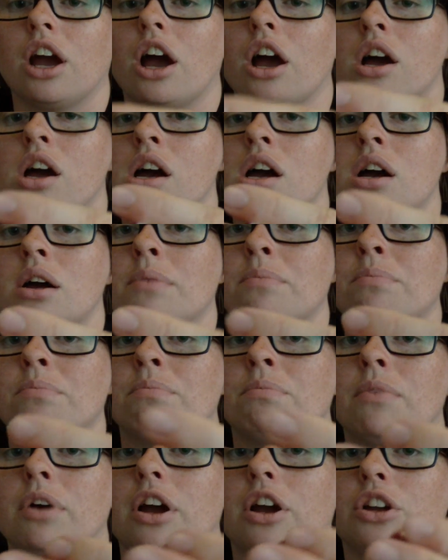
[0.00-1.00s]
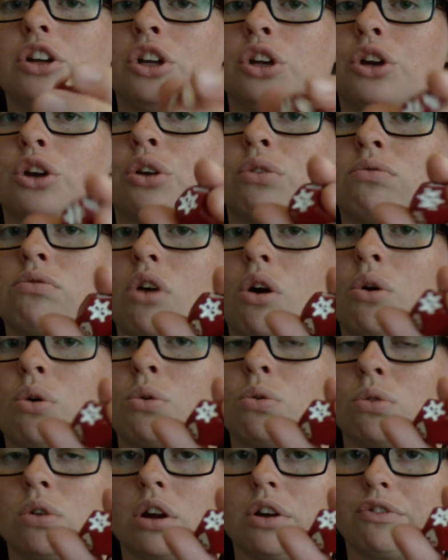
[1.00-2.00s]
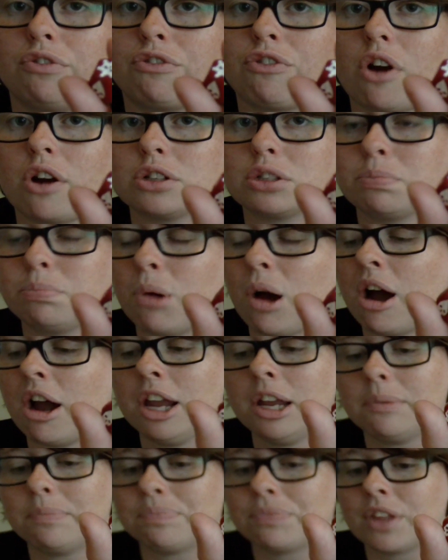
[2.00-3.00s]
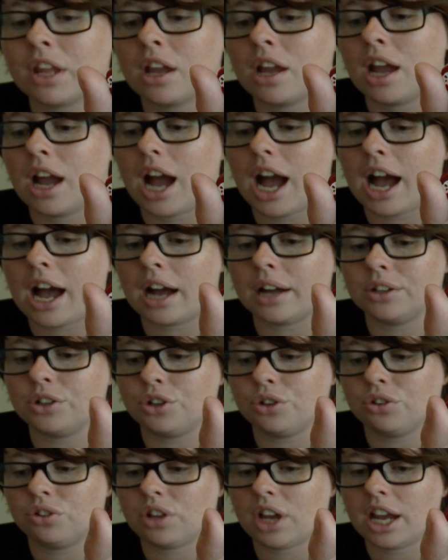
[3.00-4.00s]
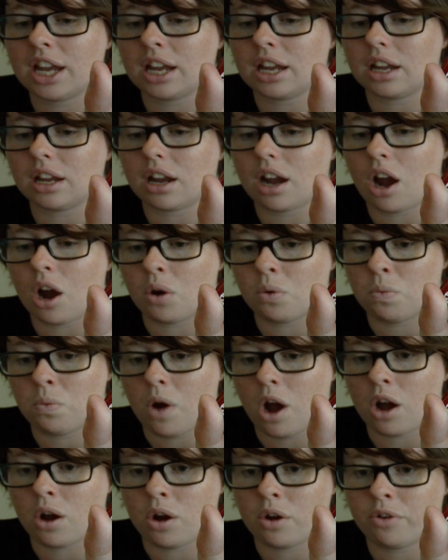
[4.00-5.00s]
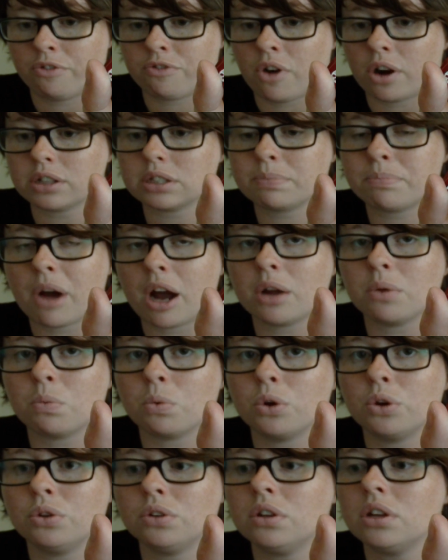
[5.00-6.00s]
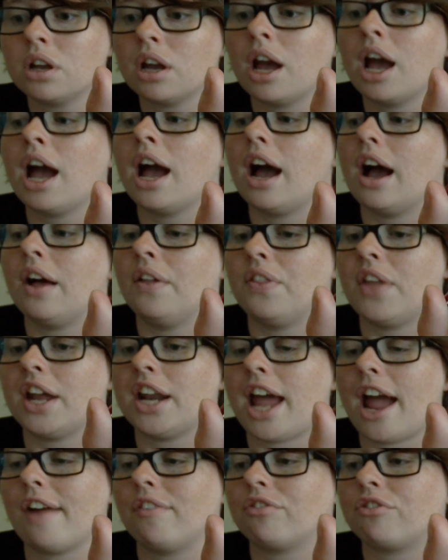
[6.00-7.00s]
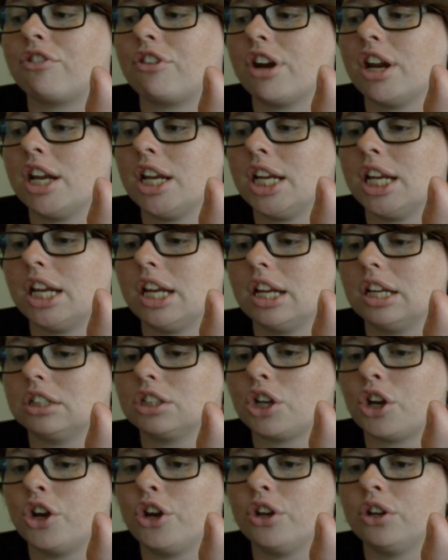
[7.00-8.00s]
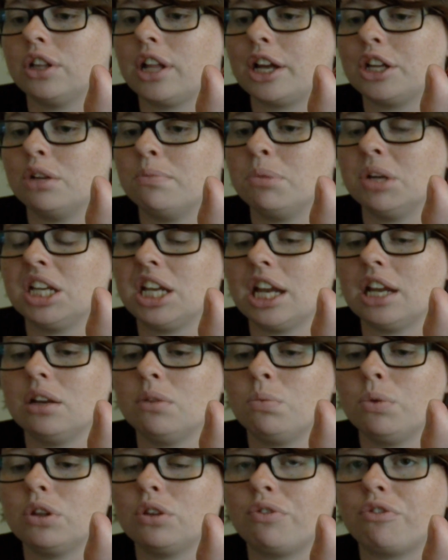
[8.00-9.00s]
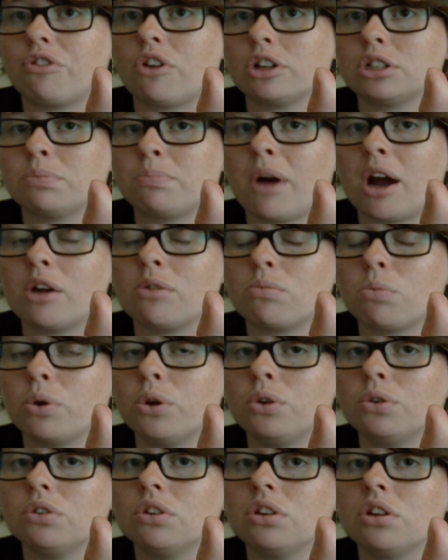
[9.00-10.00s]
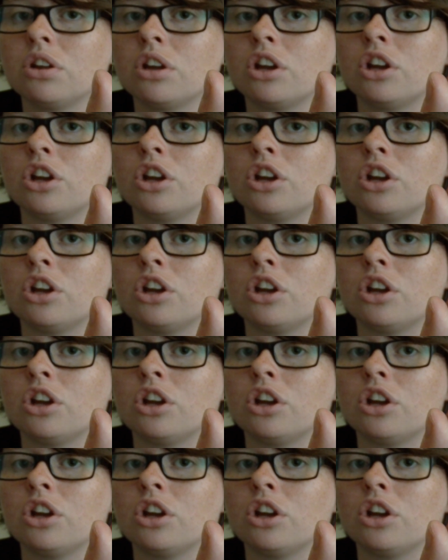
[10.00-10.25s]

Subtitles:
You can roll frostbite, and you take a frostbite wound, and then every turn that you begin with a frostbite wound,